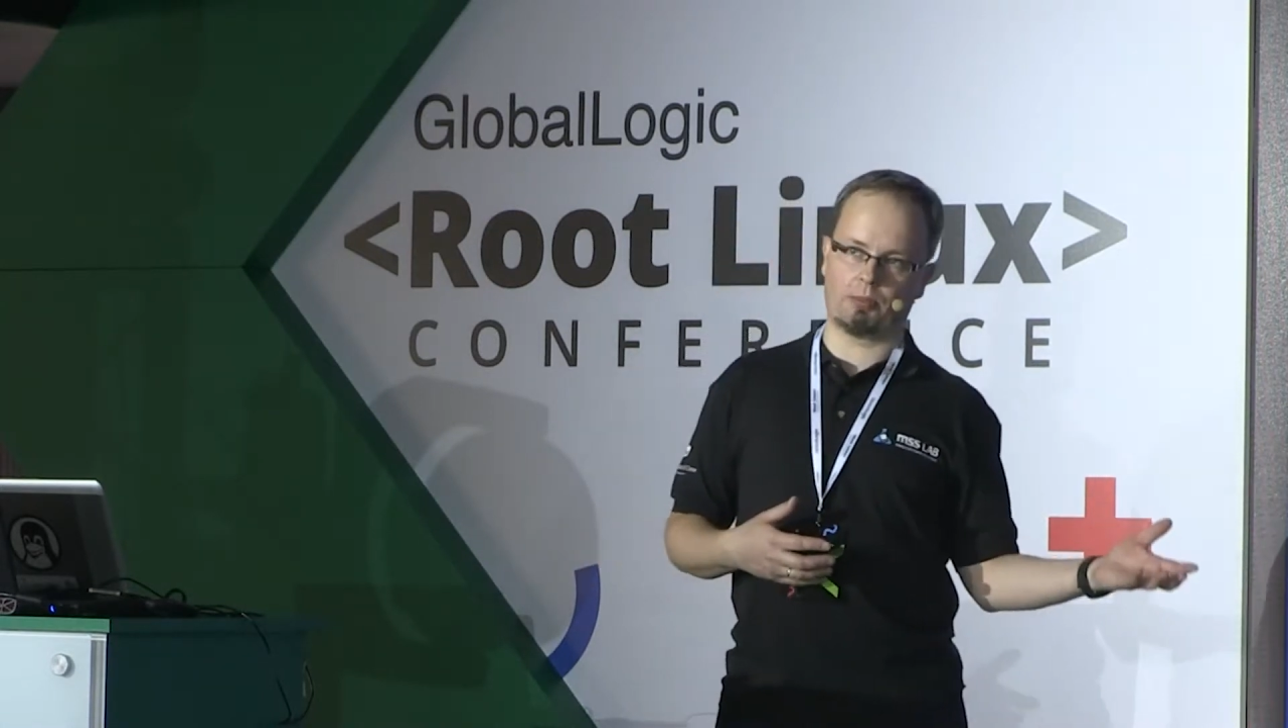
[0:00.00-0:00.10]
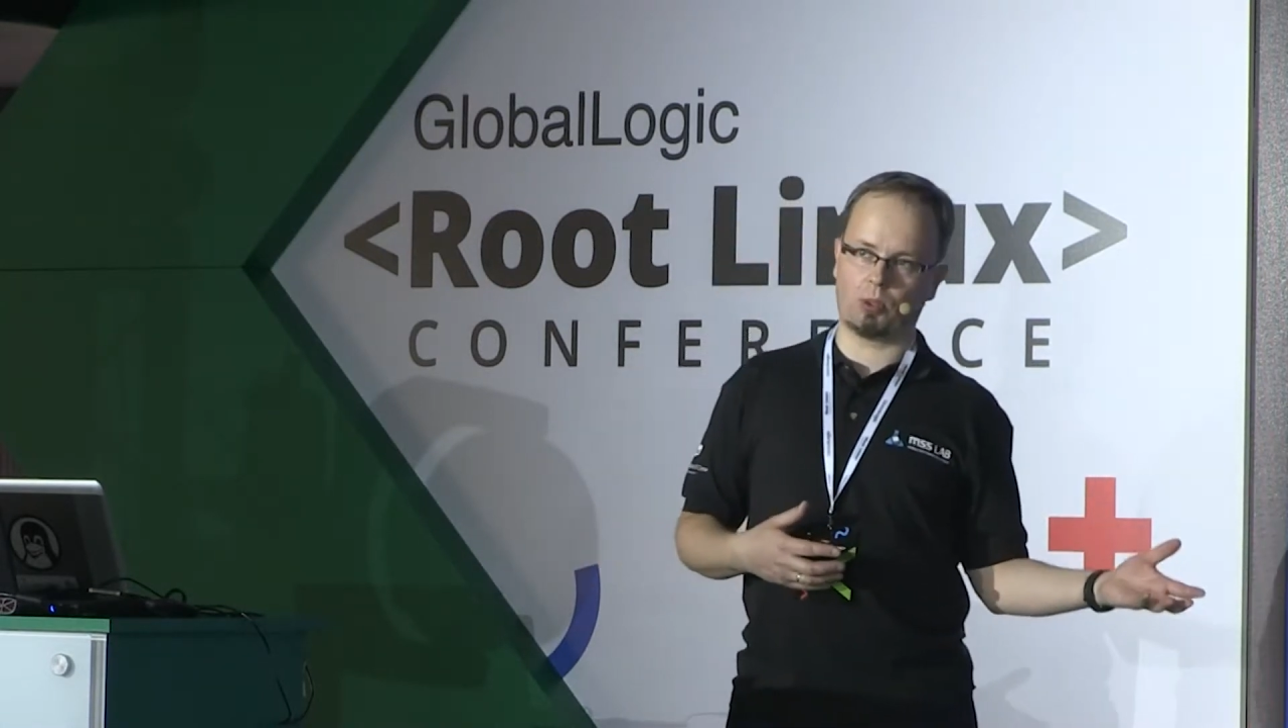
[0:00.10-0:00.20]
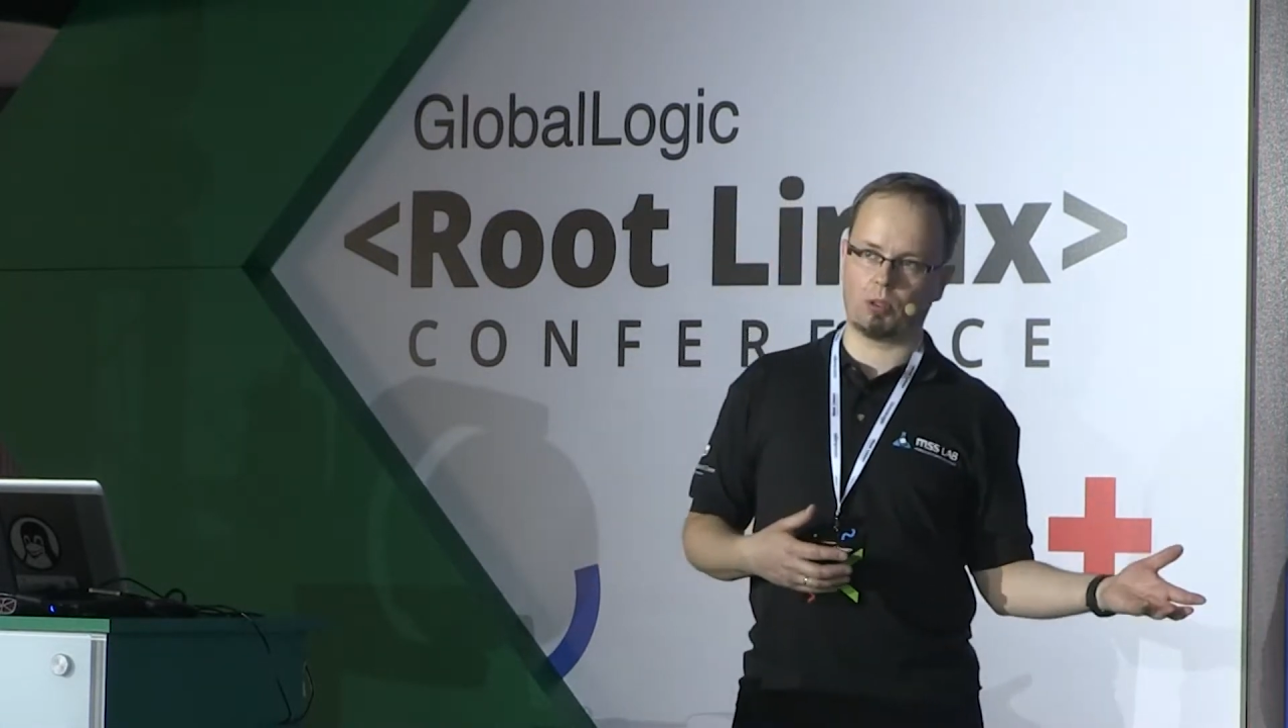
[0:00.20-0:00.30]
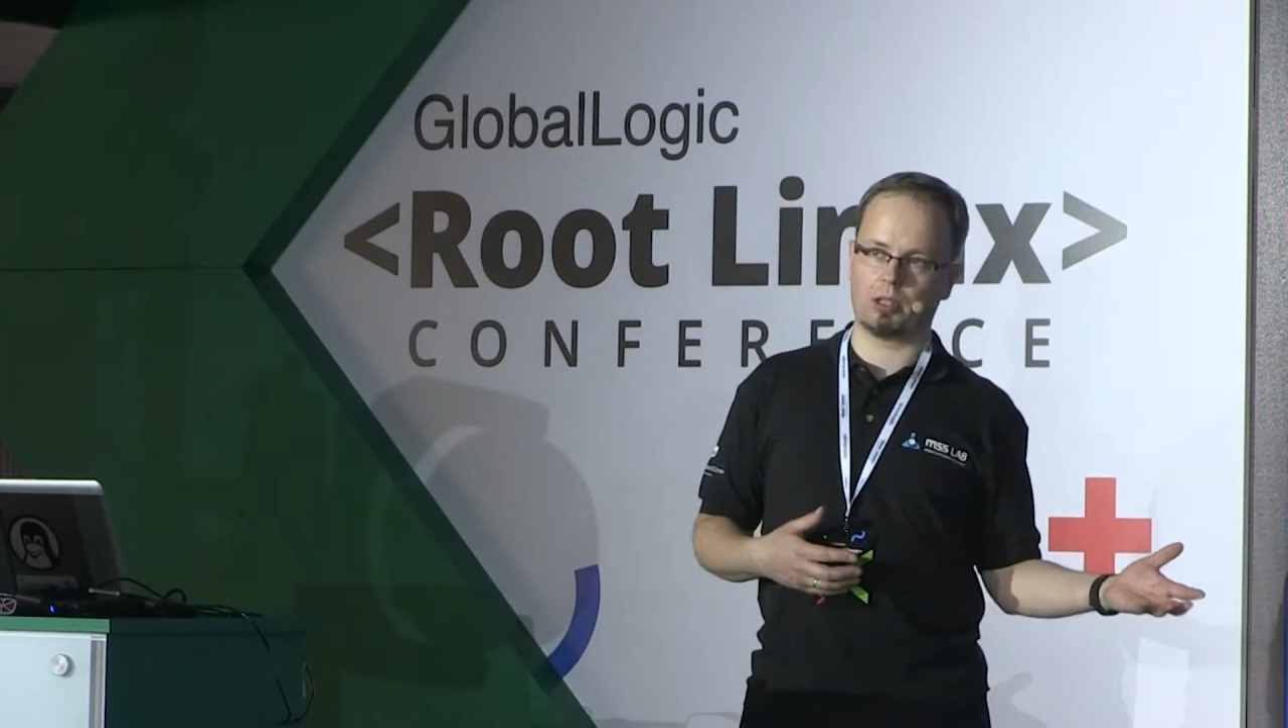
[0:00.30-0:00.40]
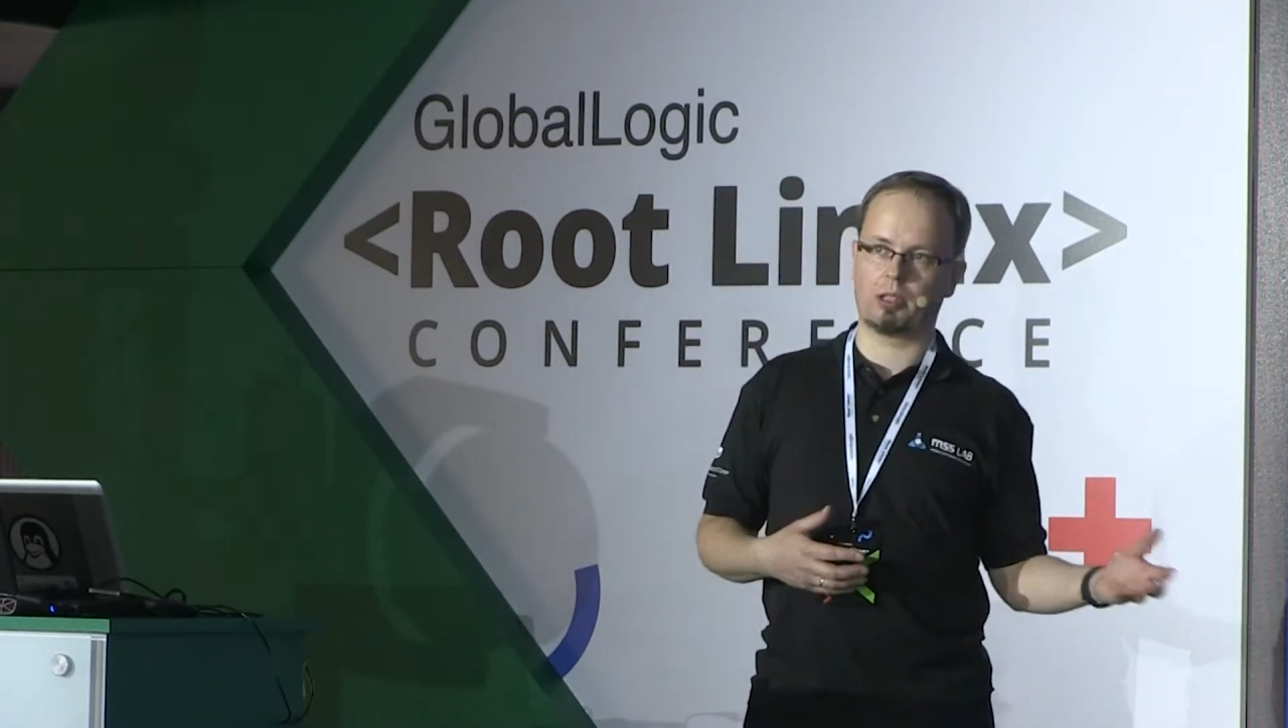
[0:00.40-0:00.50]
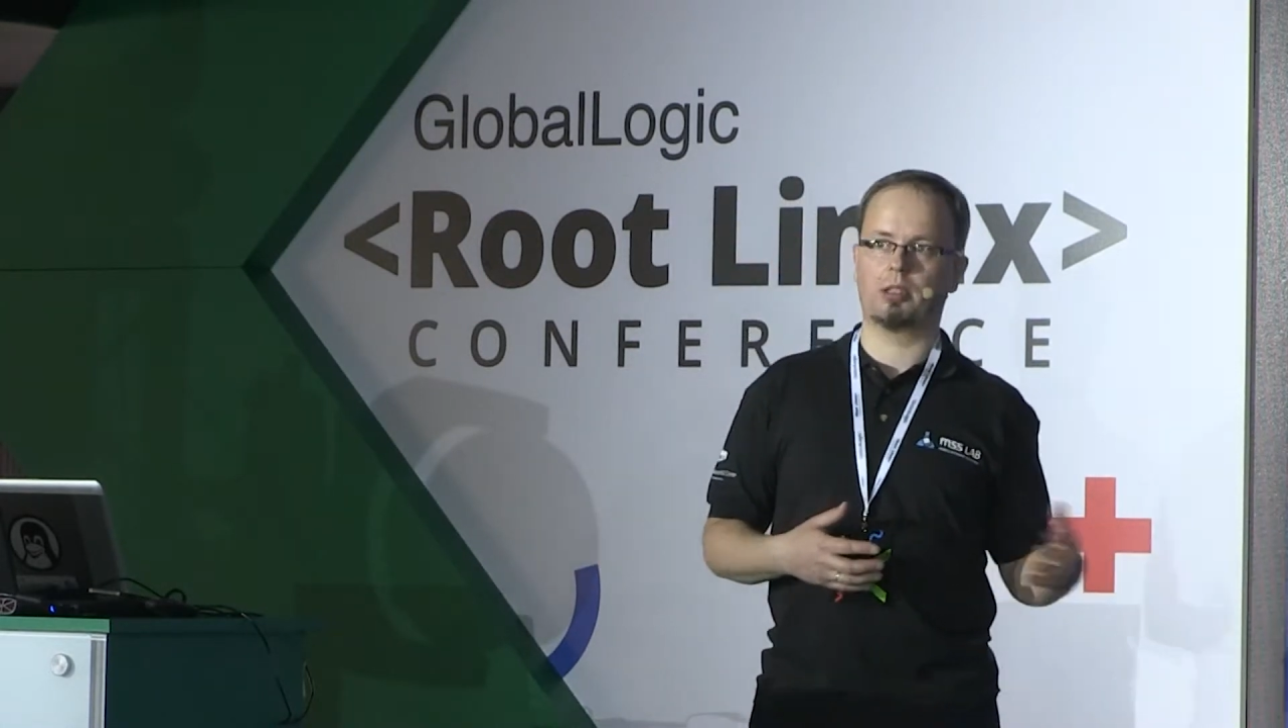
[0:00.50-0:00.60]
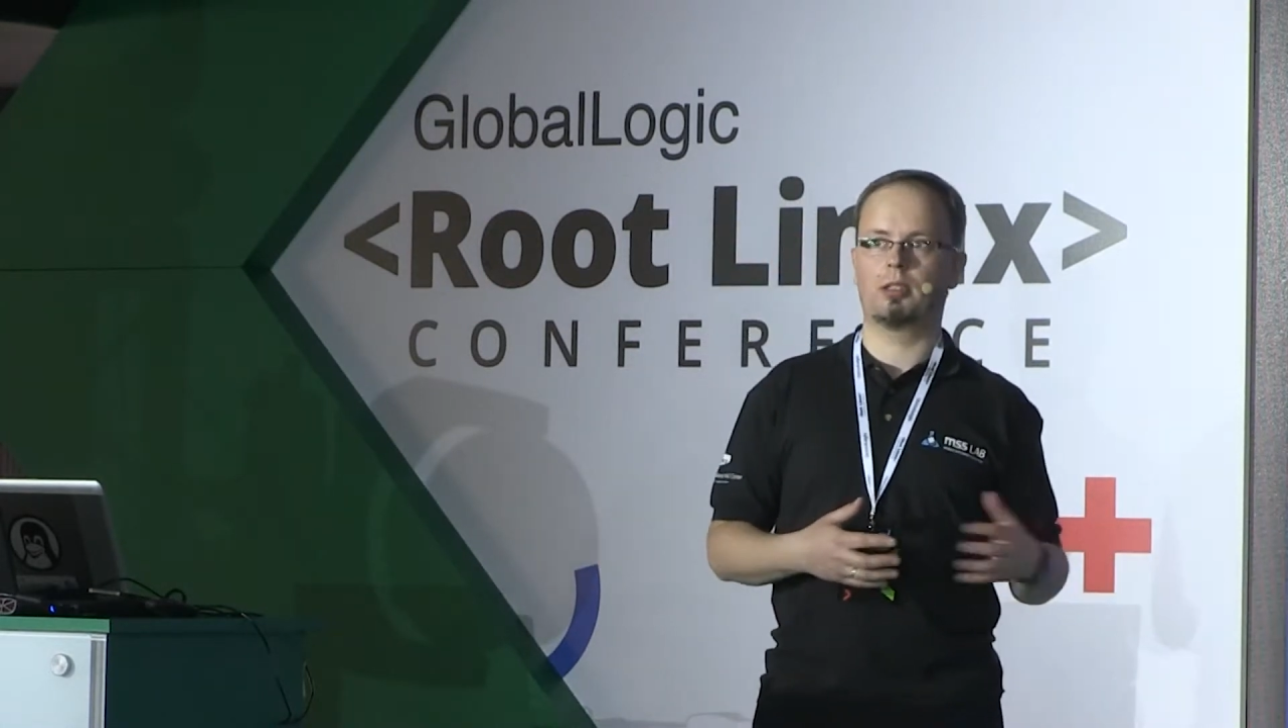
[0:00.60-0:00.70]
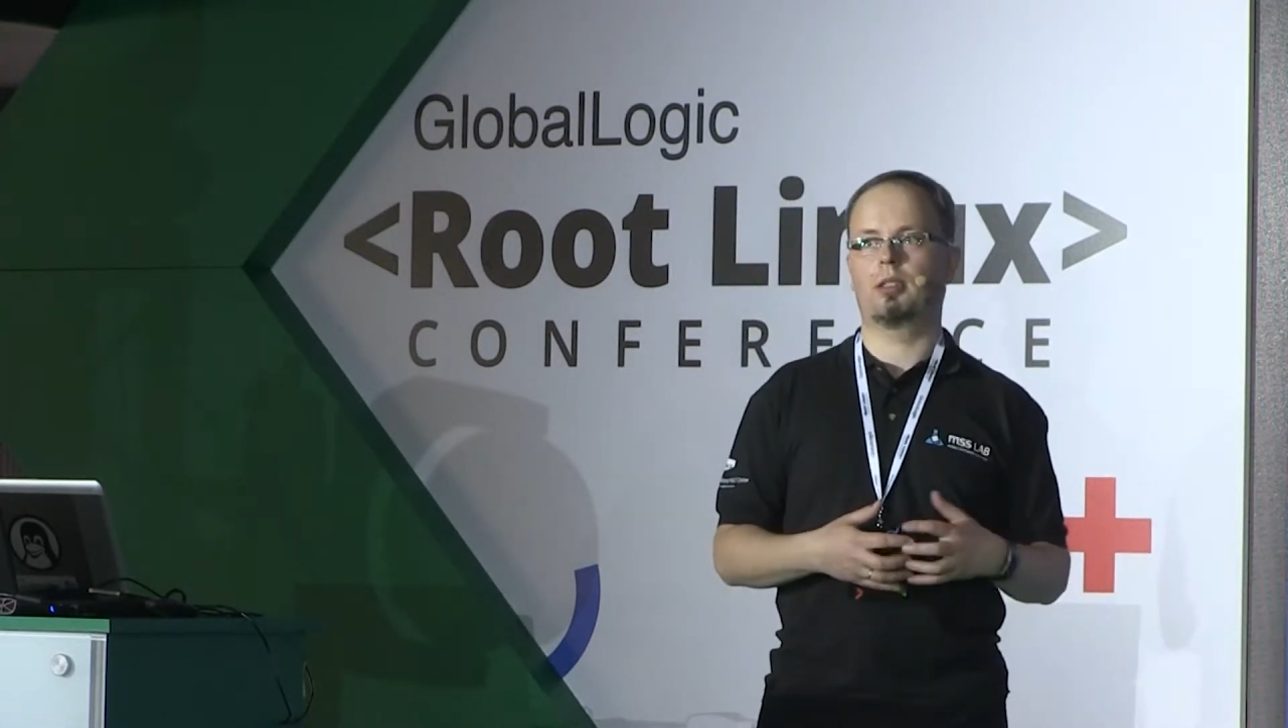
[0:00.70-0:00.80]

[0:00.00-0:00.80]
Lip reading: smaller